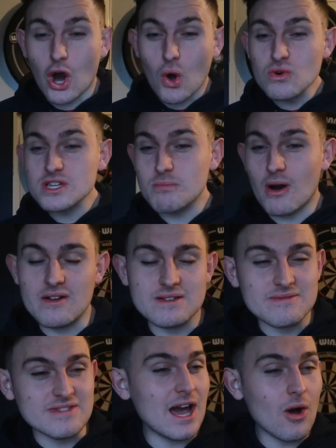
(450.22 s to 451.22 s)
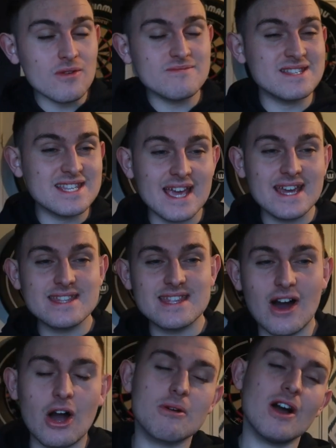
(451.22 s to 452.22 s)
goals, but now I'm saying
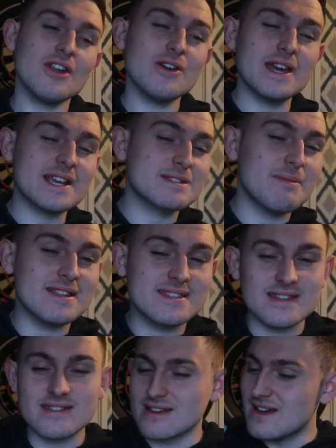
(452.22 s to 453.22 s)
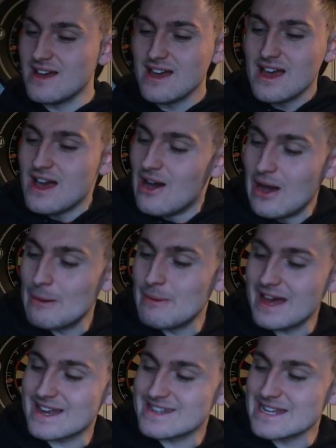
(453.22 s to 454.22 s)
that, I'm kind of expecting a
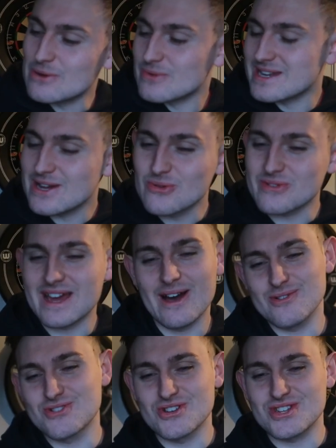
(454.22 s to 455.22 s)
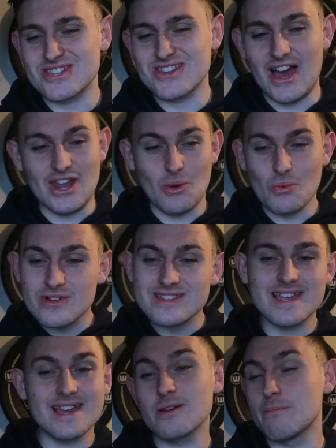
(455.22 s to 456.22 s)
0-0 now. And I
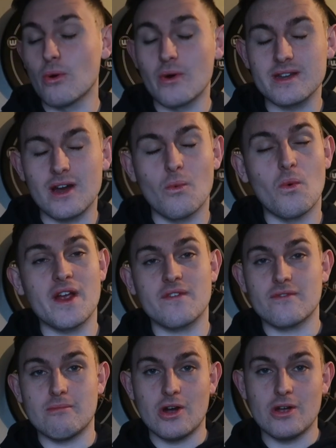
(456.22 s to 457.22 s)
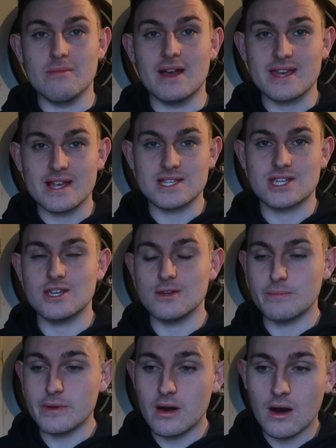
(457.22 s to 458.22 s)
would take a point away from home against
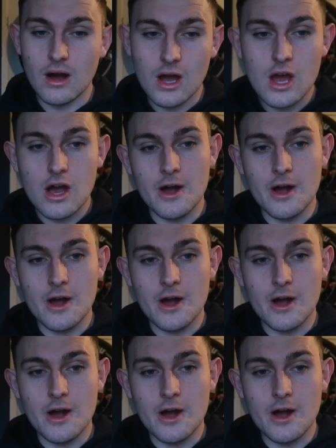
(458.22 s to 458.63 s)
QPR.